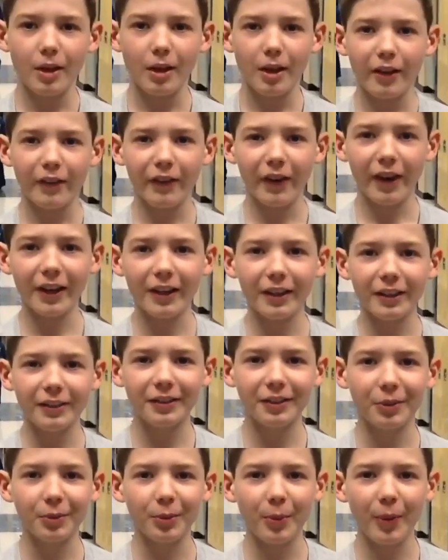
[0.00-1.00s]
If I had a
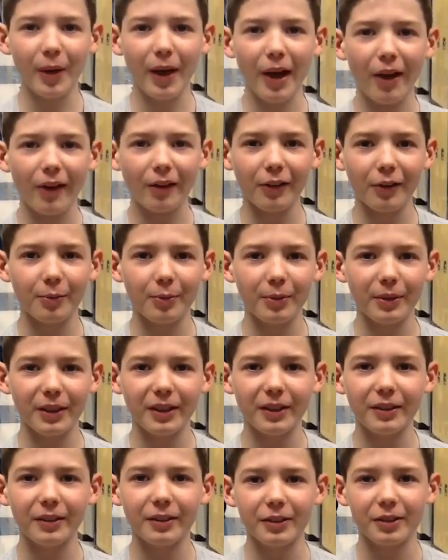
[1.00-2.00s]
superpower, it would
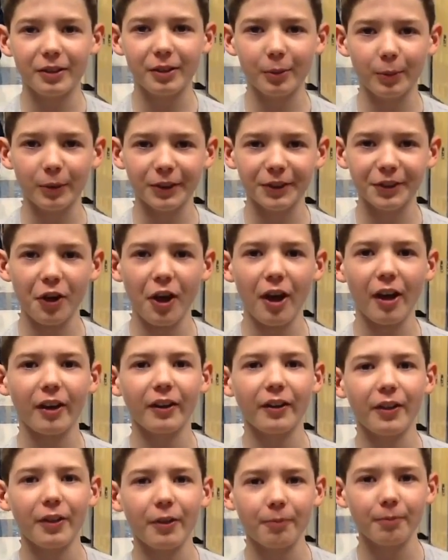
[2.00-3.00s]
be super strength.